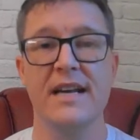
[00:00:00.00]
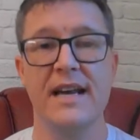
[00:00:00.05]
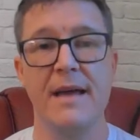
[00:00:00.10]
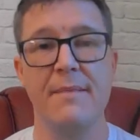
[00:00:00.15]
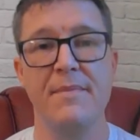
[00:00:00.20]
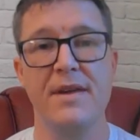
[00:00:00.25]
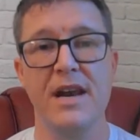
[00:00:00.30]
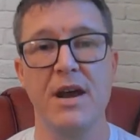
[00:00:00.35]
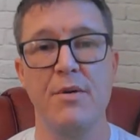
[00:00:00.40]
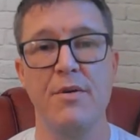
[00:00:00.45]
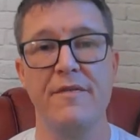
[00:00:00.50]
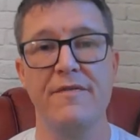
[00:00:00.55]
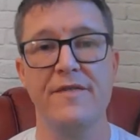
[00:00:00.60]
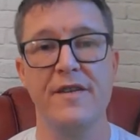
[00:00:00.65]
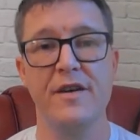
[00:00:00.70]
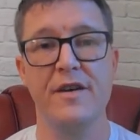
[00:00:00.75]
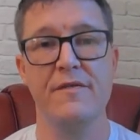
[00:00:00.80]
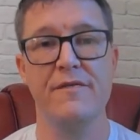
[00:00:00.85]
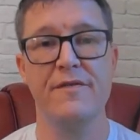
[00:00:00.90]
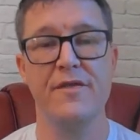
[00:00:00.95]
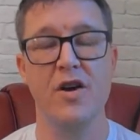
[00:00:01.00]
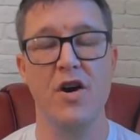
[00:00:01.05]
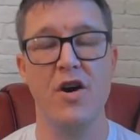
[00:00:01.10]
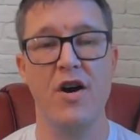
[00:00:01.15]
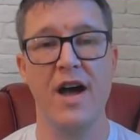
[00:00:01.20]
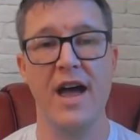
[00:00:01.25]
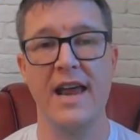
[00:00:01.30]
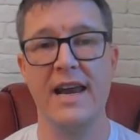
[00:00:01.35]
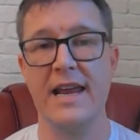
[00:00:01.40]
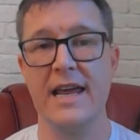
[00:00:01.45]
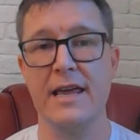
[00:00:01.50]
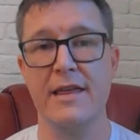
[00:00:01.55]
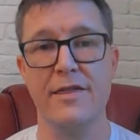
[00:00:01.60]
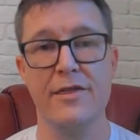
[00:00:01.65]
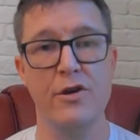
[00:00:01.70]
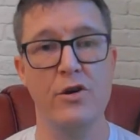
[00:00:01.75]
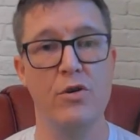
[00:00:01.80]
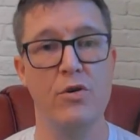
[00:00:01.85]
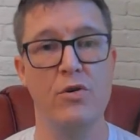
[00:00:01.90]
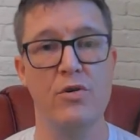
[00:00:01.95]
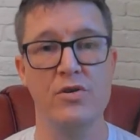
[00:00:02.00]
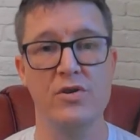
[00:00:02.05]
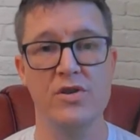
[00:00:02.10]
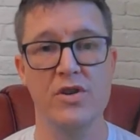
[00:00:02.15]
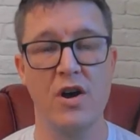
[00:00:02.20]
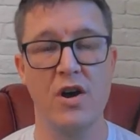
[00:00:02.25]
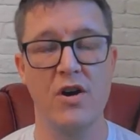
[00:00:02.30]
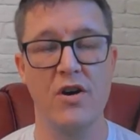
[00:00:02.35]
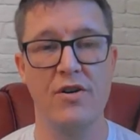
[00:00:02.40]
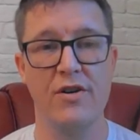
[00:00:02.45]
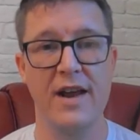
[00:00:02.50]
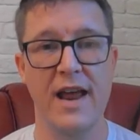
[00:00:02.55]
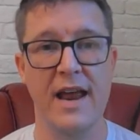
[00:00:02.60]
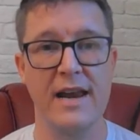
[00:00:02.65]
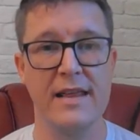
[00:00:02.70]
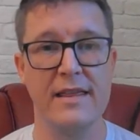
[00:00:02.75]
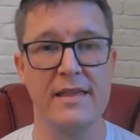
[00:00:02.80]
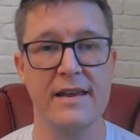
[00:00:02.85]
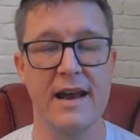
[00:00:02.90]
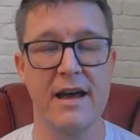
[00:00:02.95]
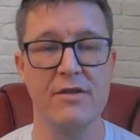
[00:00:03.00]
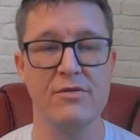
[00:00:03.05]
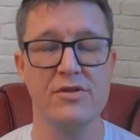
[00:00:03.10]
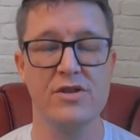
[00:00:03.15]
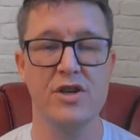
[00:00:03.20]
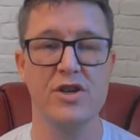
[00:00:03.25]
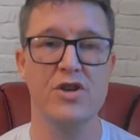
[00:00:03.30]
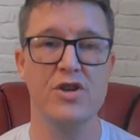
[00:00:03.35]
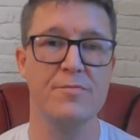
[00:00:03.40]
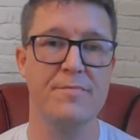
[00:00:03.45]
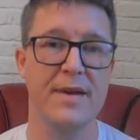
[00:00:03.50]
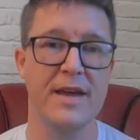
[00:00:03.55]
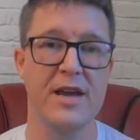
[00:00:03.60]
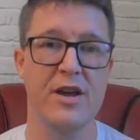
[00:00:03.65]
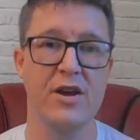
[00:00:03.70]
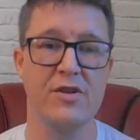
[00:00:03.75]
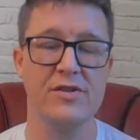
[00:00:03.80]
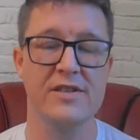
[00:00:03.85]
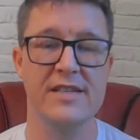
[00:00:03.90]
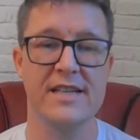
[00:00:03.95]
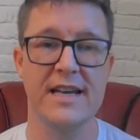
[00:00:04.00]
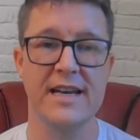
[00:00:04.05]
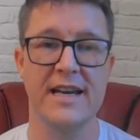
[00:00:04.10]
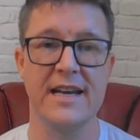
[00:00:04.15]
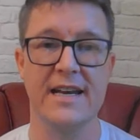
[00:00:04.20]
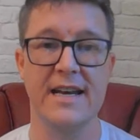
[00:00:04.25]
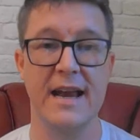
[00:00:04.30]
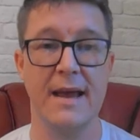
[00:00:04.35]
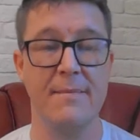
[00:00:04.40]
Let me know if you've got any thoughts on anything else that should be considered.